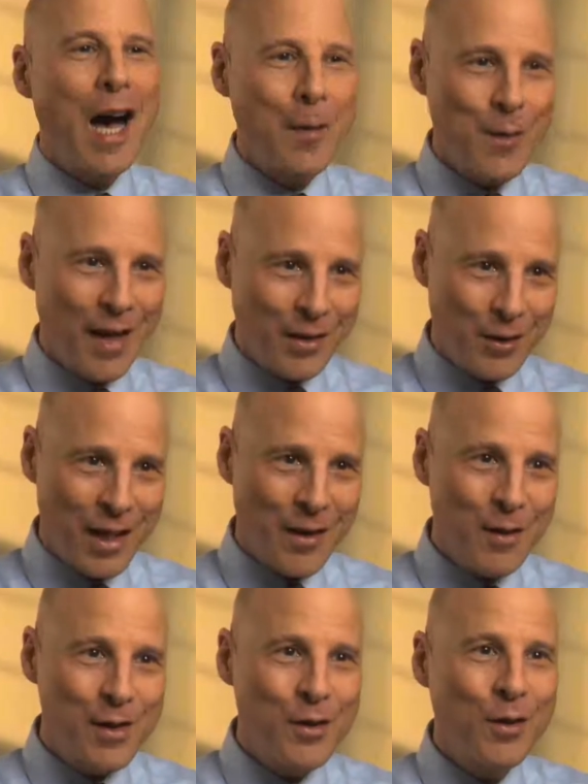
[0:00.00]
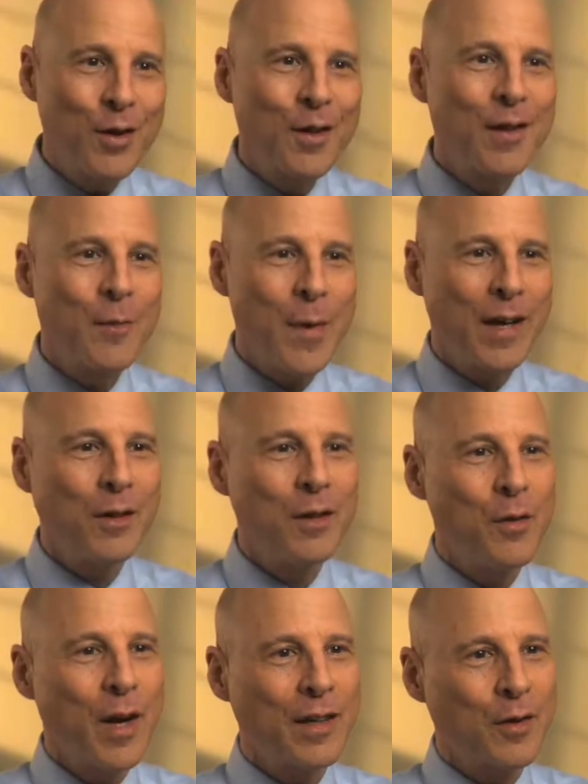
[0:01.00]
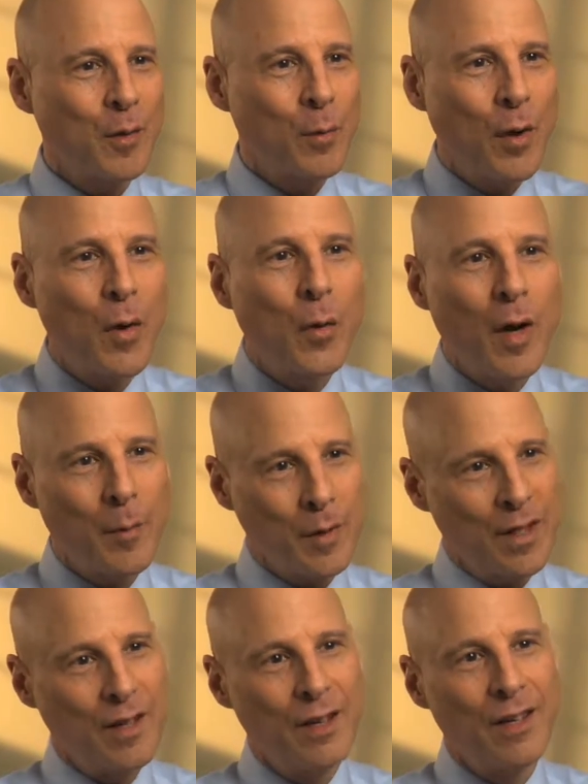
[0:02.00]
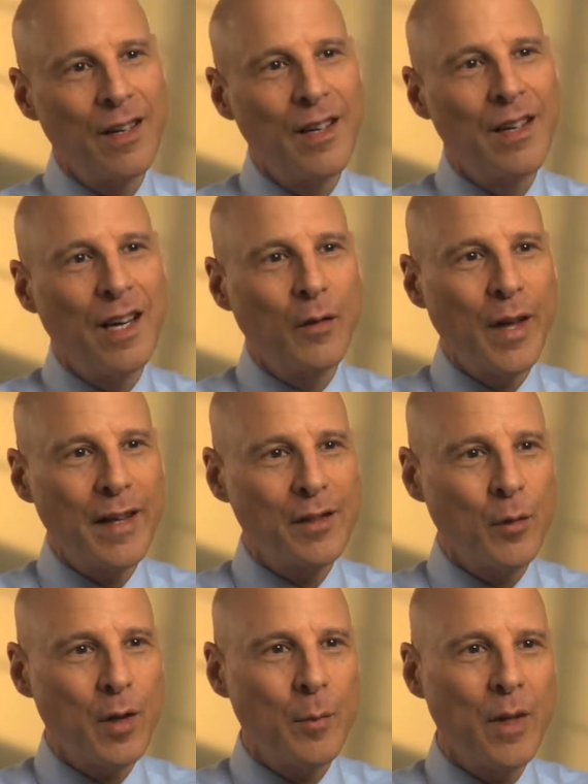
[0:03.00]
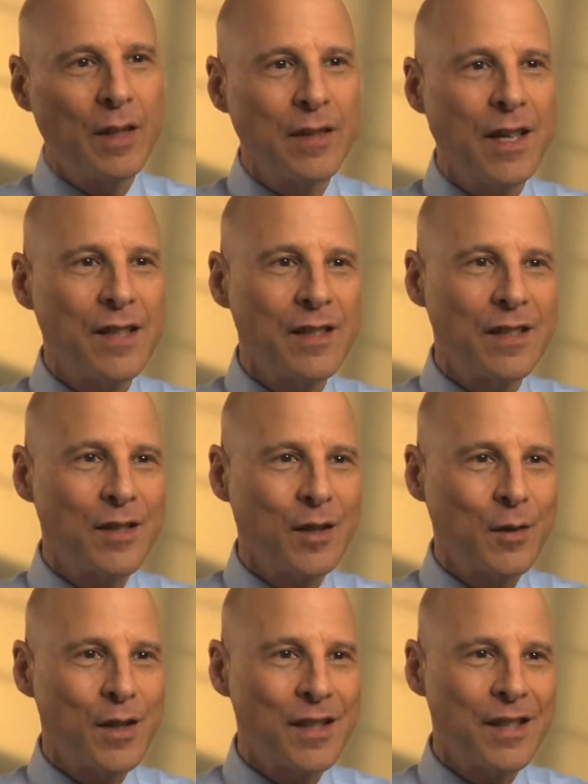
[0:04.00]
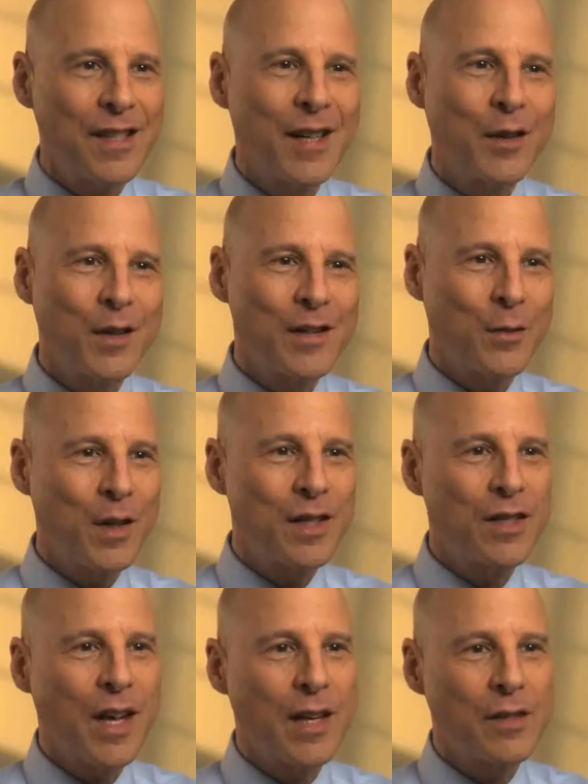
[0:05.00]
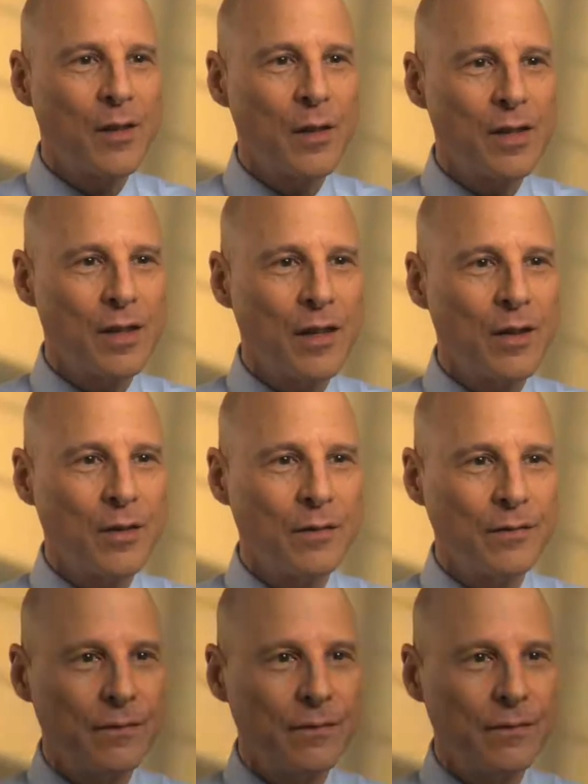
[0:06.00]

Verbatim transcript: I'm Dr. David Zucker, Medical Director and Program Leader of Cancer Rehabilitation Services here at Swedish Cancer Institute.